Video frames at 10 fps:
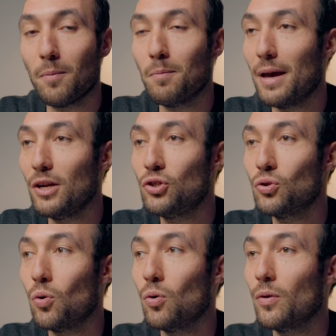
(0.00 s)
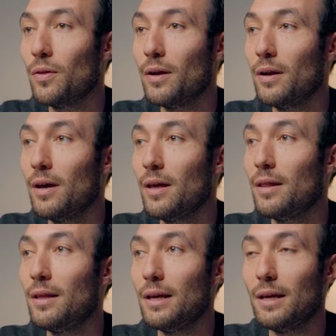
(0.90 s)
made sure that
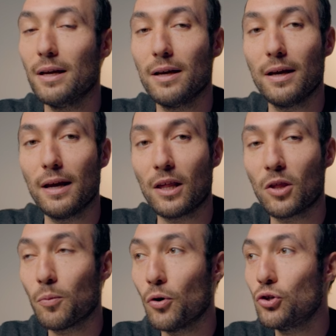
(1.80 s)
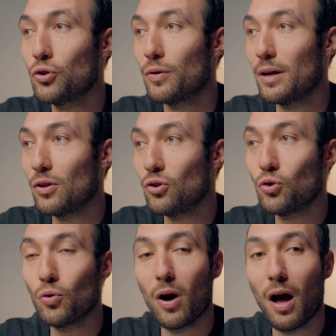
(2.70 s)
the exposure isn't
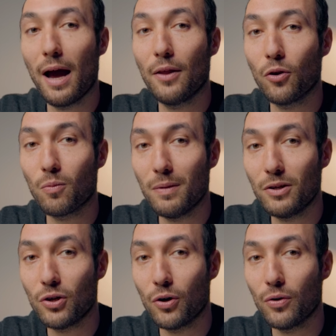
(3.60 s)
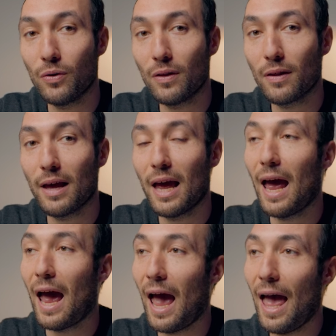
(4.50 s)
too high in those midtones,
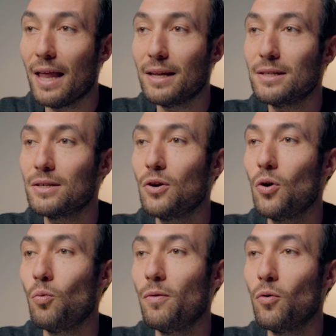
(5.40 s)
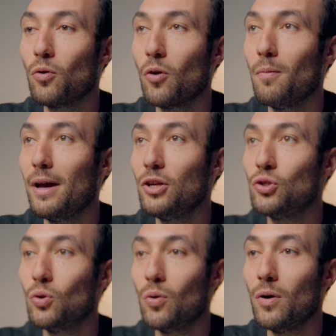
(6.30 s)
and we've also made
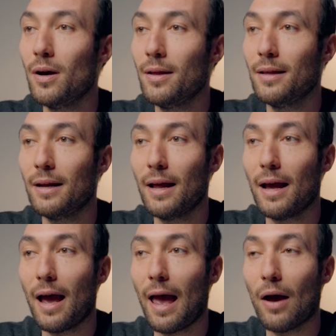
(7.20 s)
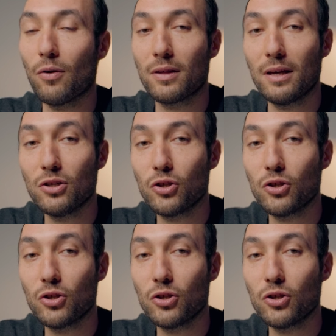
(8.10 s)
sure that our skin